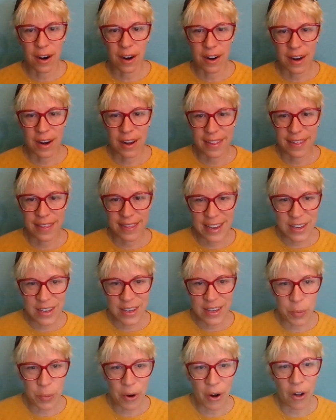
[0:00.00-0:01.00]
All right,
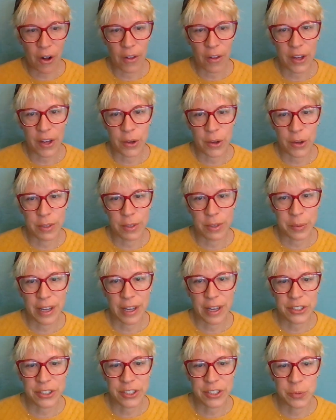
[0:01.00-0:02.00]
thank you, Paul. It was
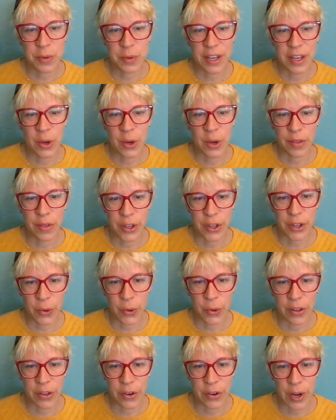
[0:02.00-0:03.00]
a pleasure speaking
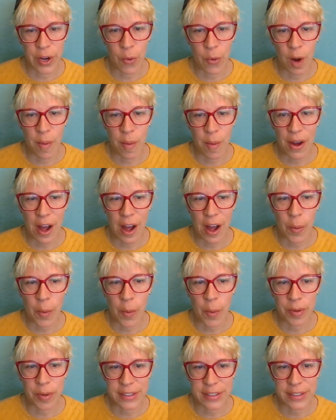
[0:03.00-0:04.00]
with you and learning more about
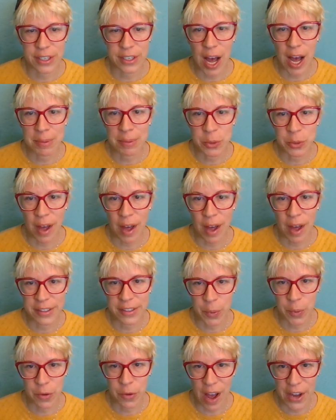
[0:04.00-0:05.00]
how plans can
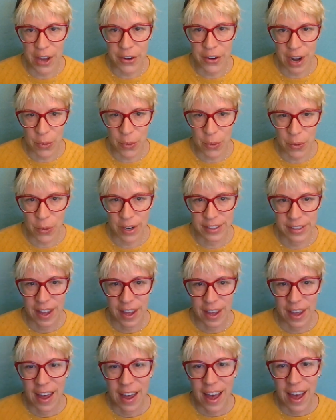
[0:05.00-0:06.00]
optimize their provider
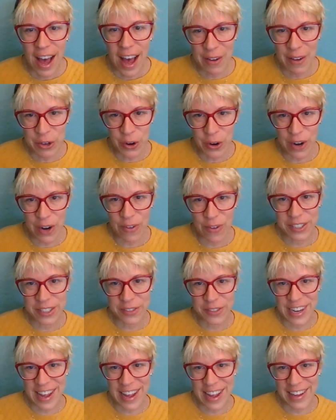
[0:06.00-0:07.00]
networks. Have a
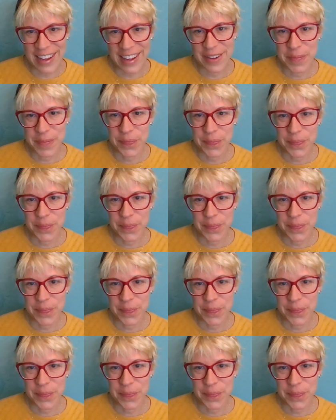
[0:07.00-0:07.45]
great rest of your day.